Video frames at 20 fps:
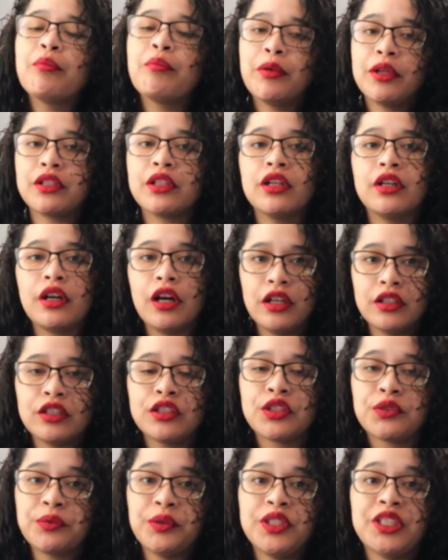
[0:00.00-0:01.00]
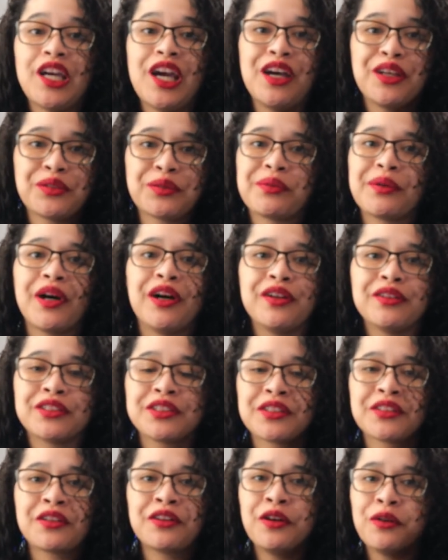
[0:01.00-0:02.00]
but they're on the Switch as well,
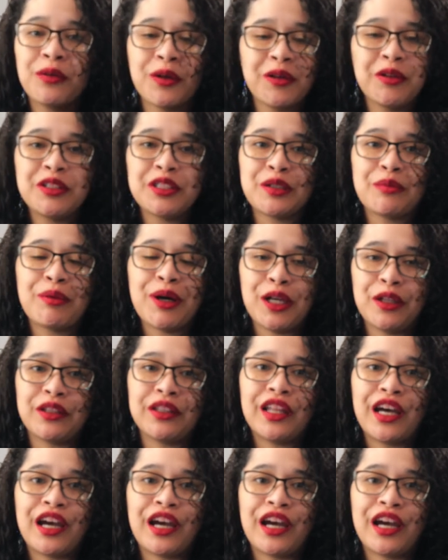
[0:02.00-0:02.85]
so no worries about